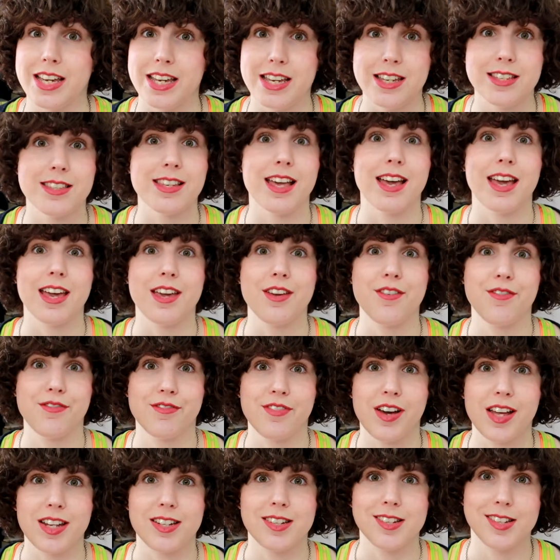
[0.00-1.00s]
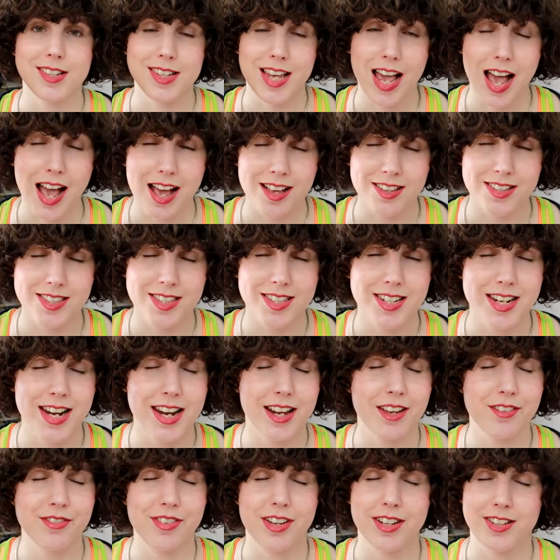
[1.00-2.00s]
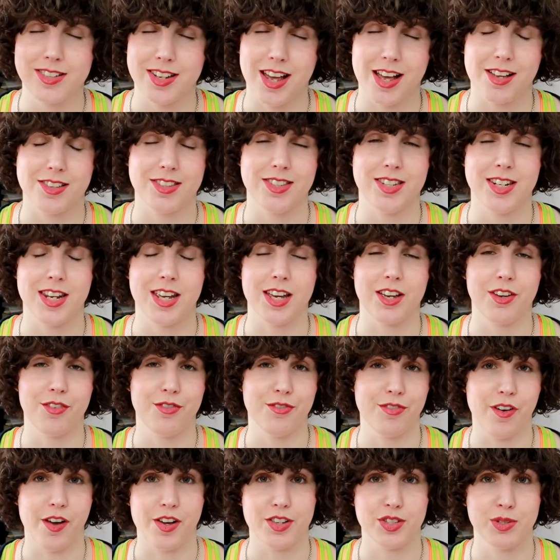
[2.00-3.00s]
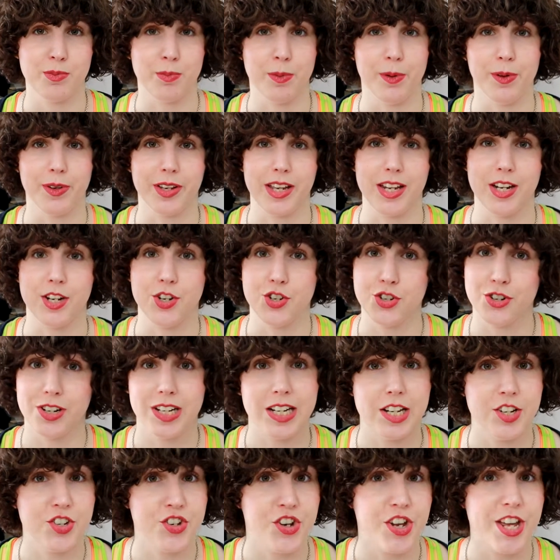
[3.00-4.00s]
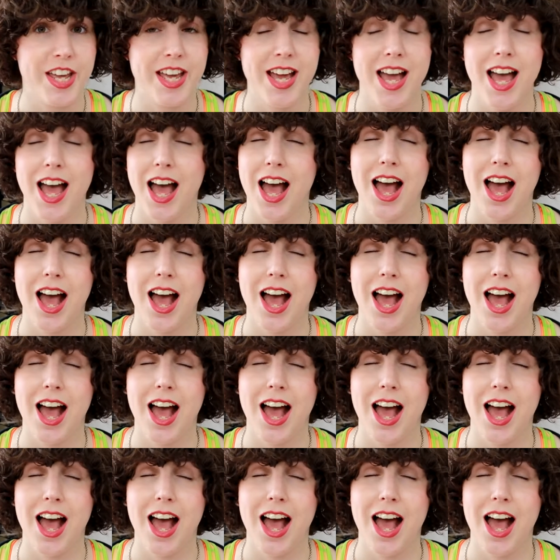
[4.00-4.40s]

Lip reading: It is a fantastic first book in a trilogy